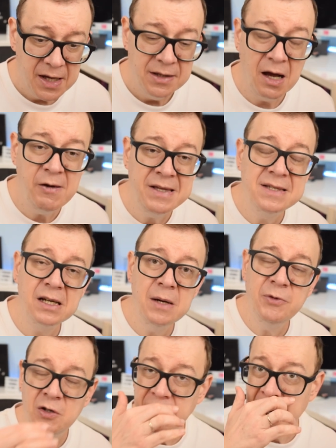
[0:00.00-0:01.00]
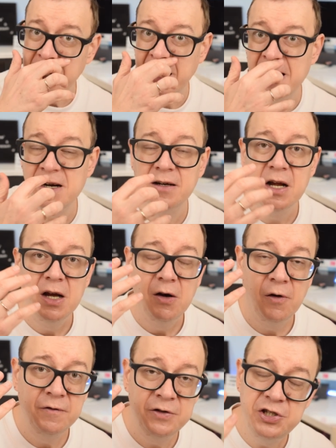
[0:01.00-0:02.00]
Now it's time to take care
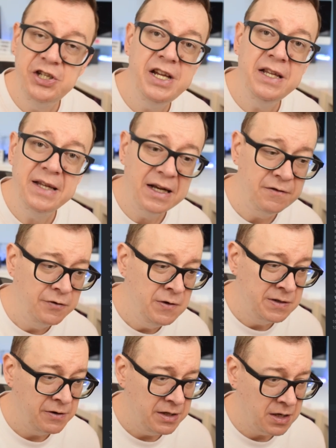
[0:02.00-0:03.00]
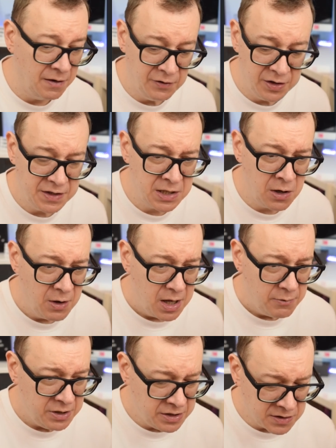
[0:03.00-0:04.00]
of the sheet and the full screen cover. So
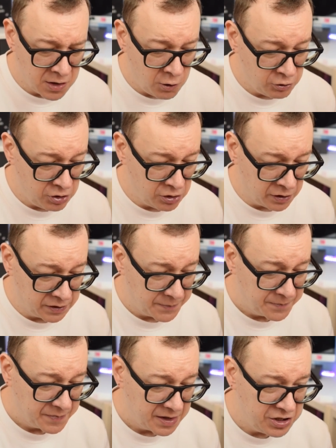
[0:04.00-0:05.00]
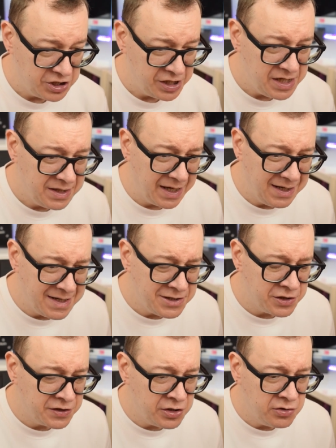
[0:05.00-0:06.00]
we just go dot sheet, and let's
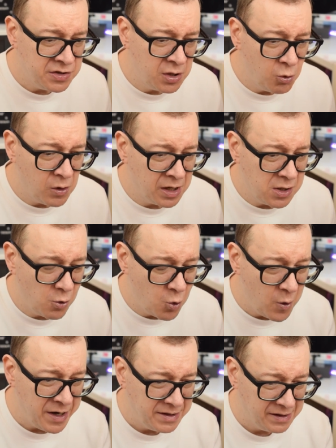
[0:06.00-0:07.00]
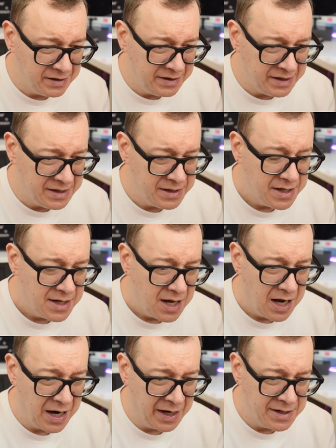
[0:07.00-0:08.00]
just use the one with the
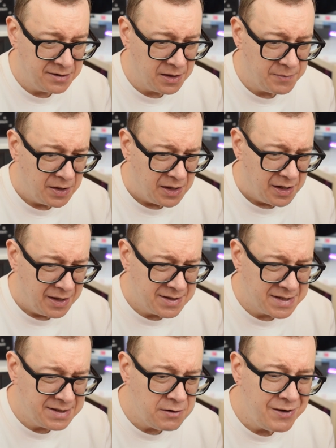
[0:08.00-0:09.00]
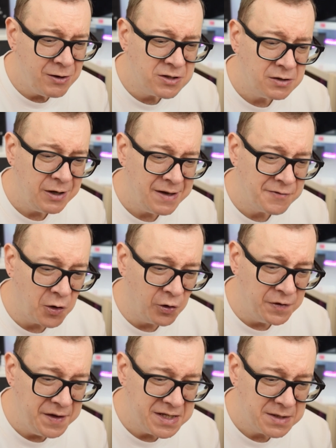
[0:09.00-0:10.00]
item. As you can see, we also have
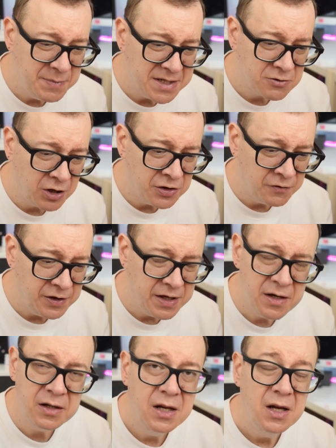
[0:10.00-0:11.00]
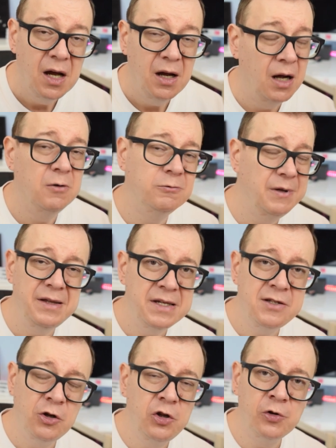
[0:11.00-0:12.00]
on dismiss right over here. Uh, in
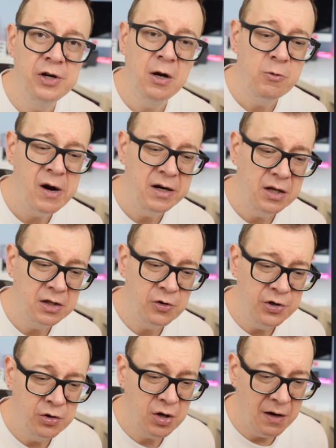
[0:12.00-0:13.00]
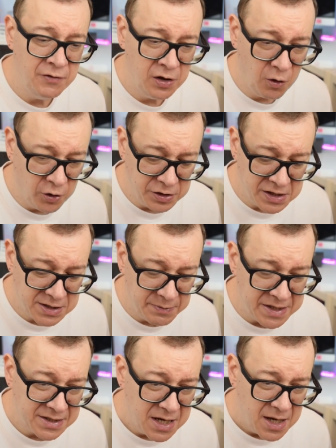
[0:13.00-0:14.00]
this tutorial, we're not going to cover on
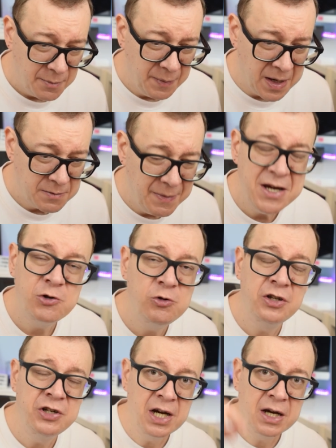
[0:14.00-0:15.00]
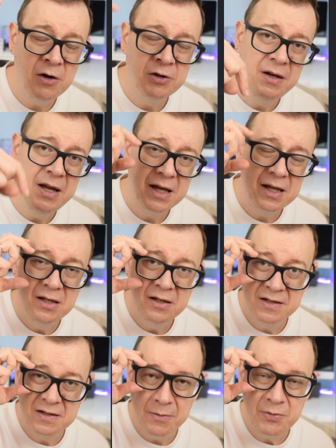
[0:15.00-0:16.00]
dismiss, but make sure to check out the link in the
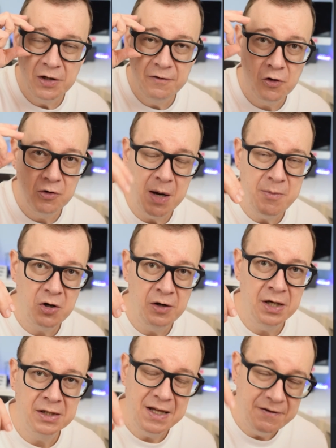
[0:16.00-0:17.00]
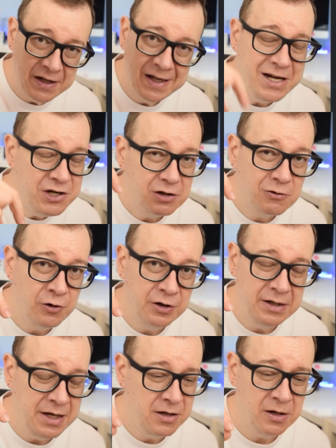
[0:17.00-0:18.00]
description for my product navigation
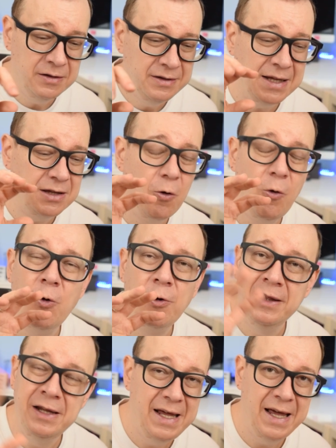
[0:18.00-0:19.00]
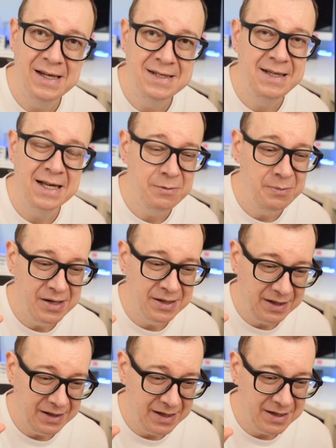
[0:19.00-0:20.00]
coordinator that already has that
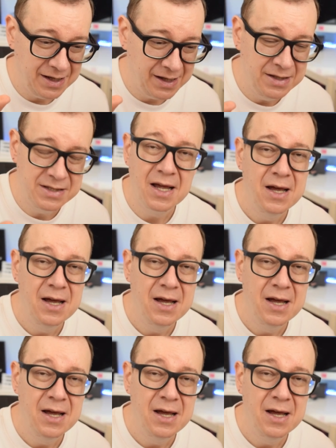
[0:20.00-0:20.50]
built in, and it's